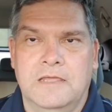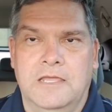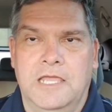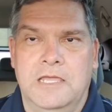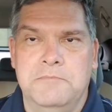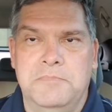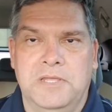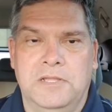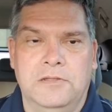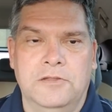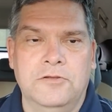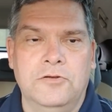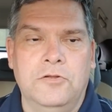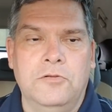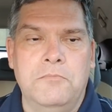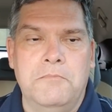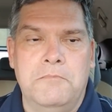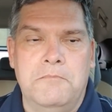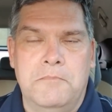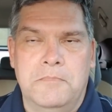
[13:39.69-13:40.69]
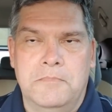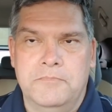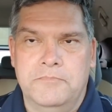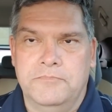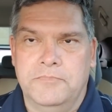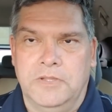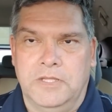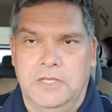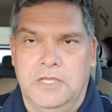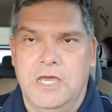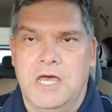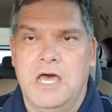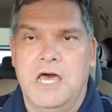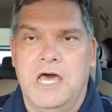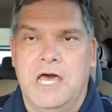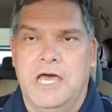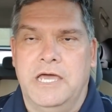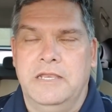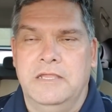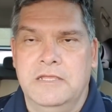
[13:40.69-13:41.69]
and belittle
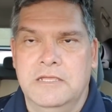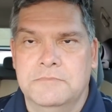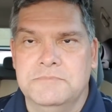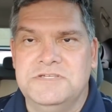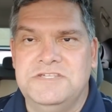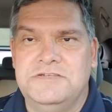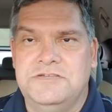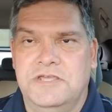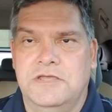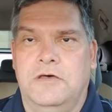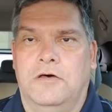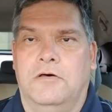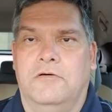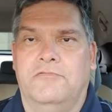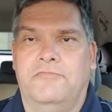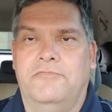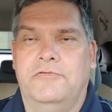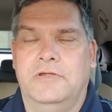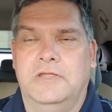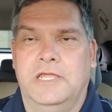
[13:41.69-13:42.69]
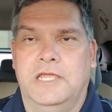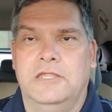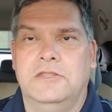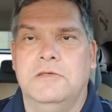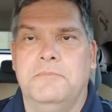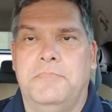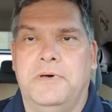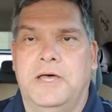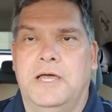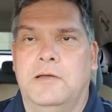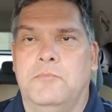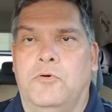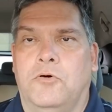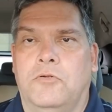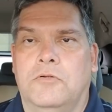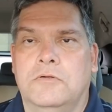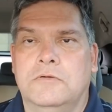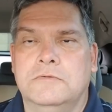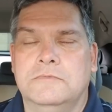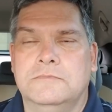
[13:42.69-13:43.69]
God himself in the
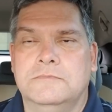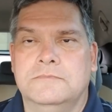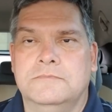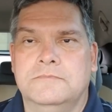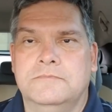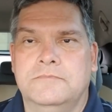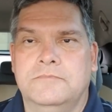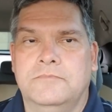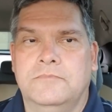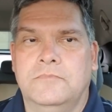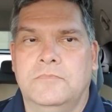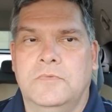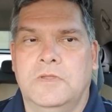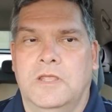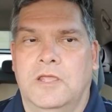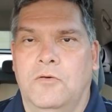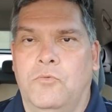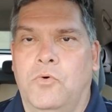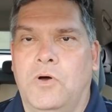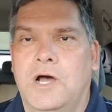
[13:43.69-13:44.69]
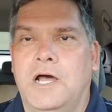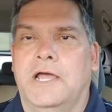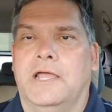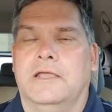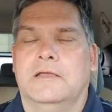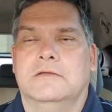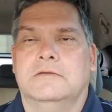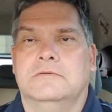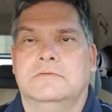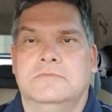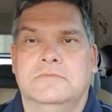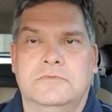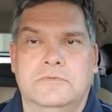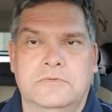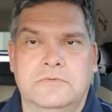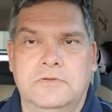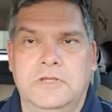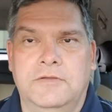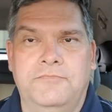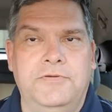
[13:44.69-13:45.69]
Bible. And why?
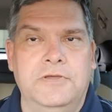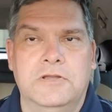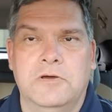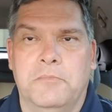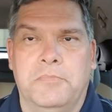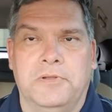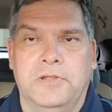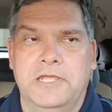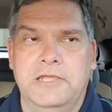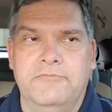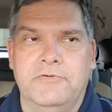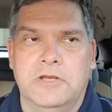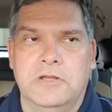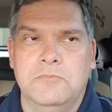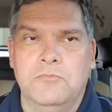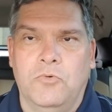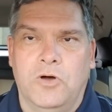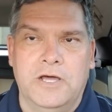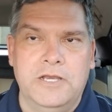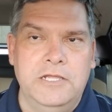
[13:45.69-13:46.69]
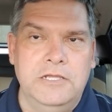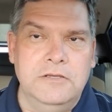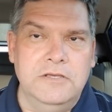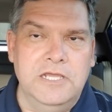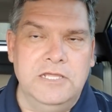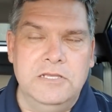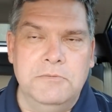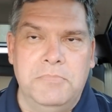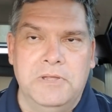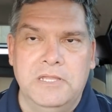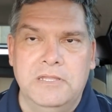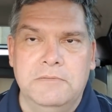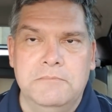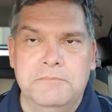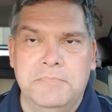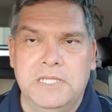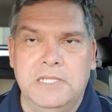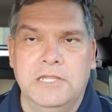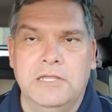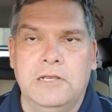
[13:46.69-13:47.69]
If you don't believe in him, why do you need to be
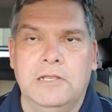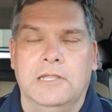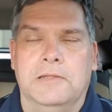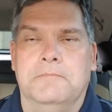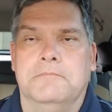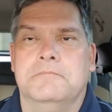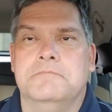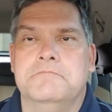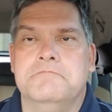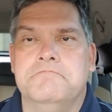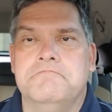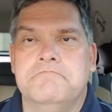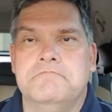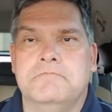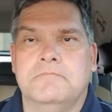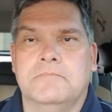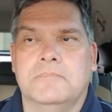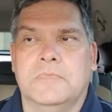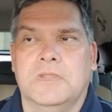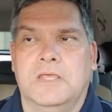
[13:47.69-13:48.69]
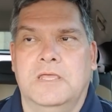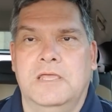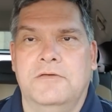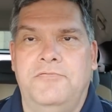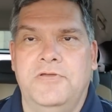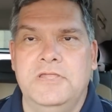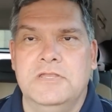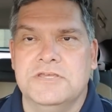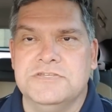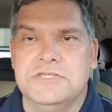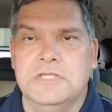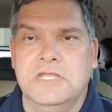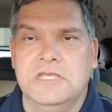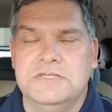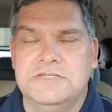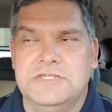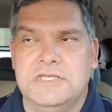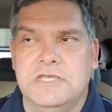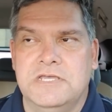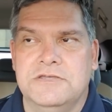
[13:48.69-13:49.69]
belittle him? If he doesn't
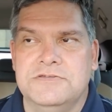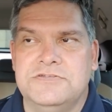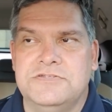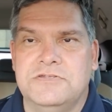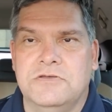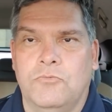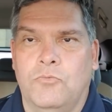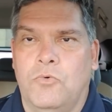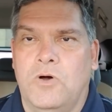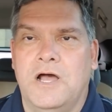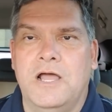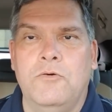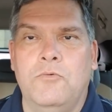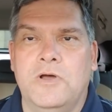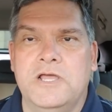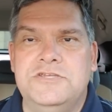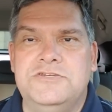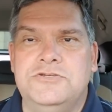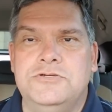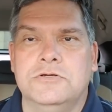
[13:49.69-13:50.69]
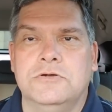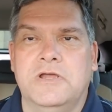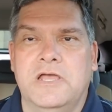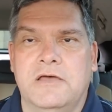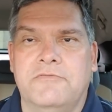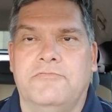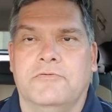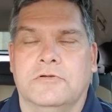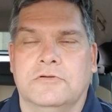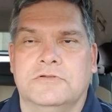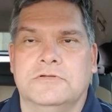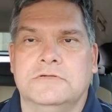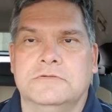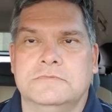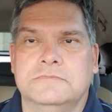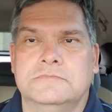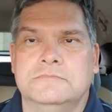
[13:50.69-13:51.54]
exist, why waste your effort?